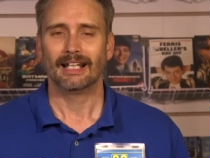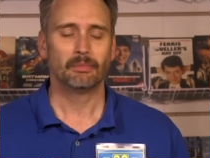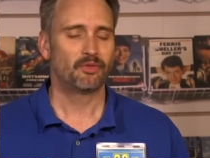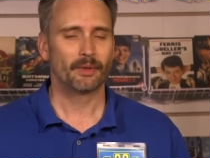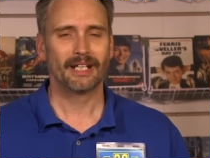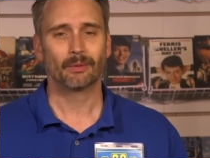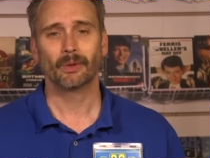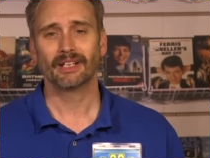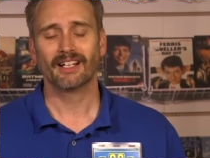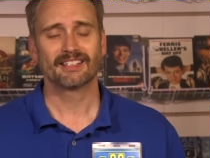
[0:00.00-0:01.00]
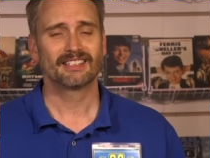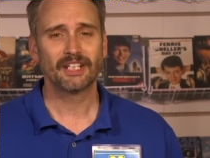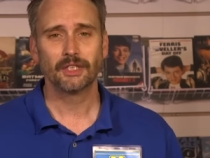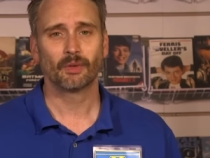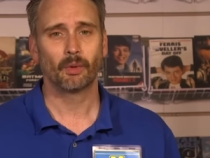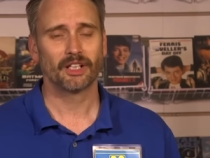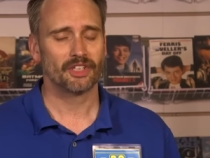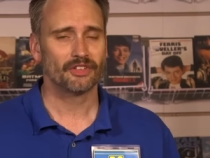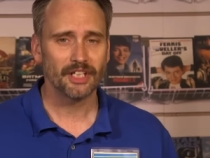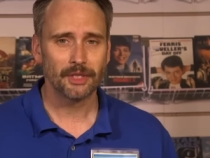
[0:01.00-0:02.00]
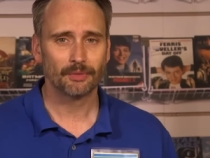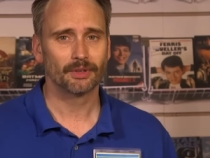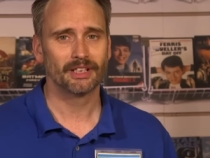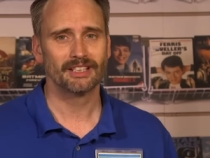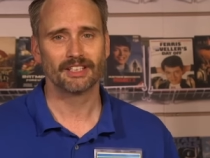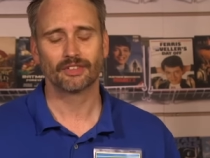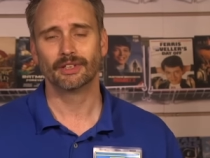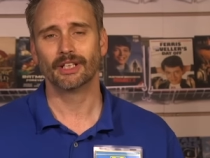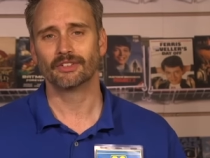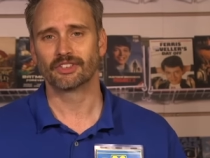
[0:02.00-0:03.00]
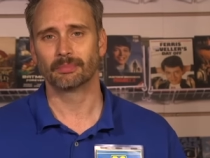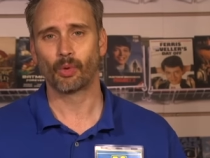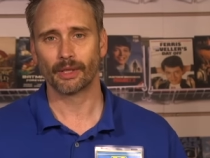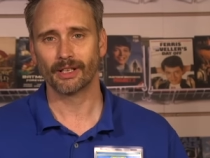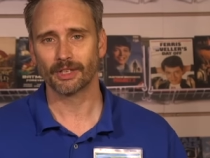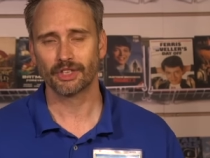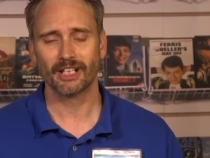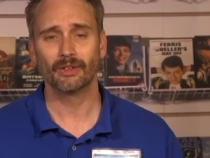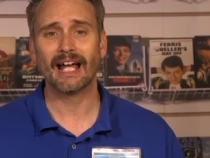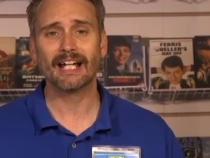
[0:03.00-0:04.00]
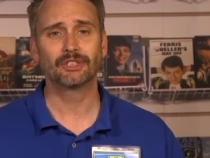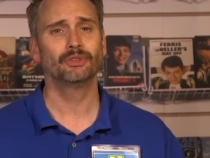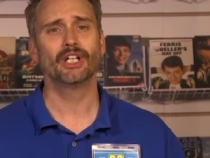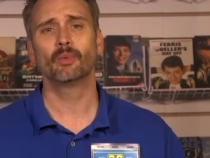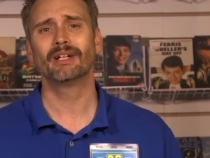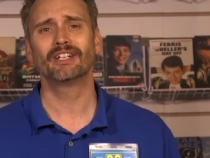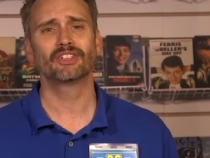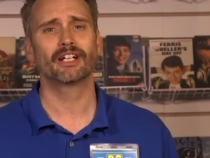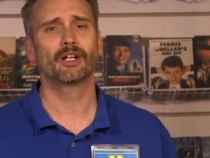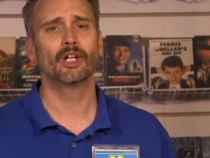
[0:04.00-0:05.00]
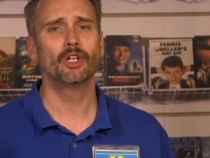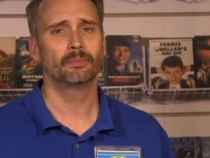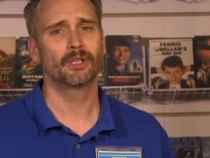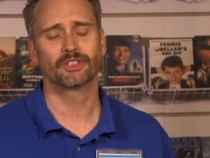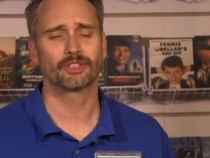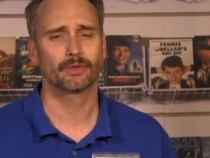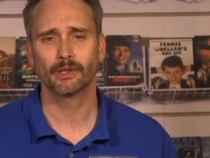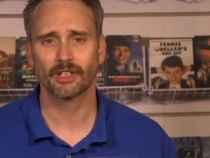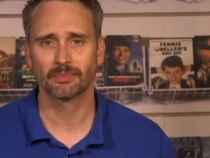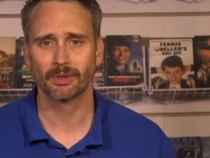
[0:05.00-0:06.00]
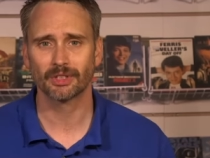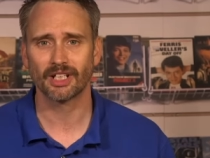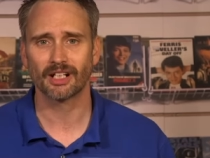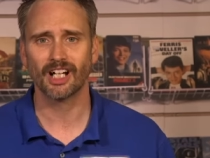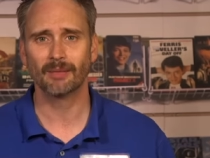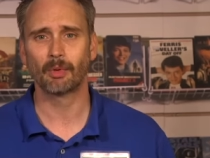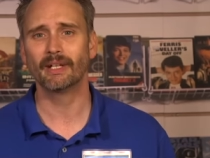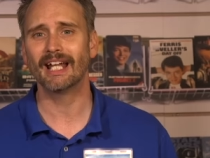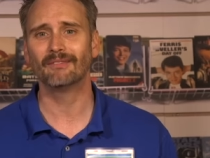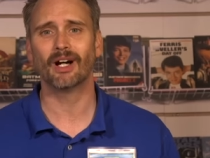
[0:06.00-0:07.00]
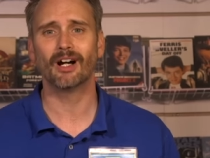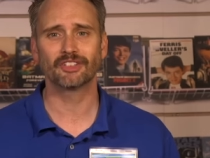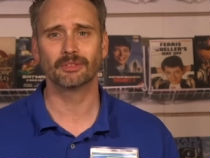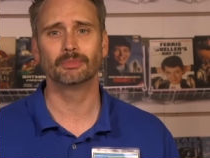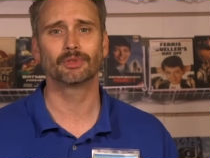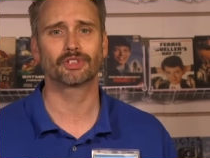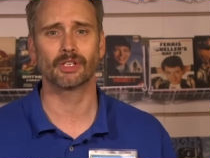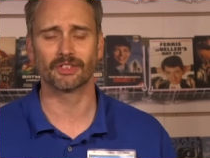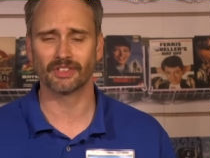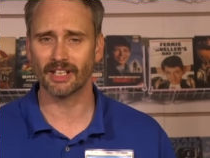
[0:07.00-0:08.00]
And before we get rolling, guys, thank you for watching. Thank you for clicking this video and supporting our channel. As you know, we design our own merch at ScreenCrushMerch.com, where we have awesome new shirts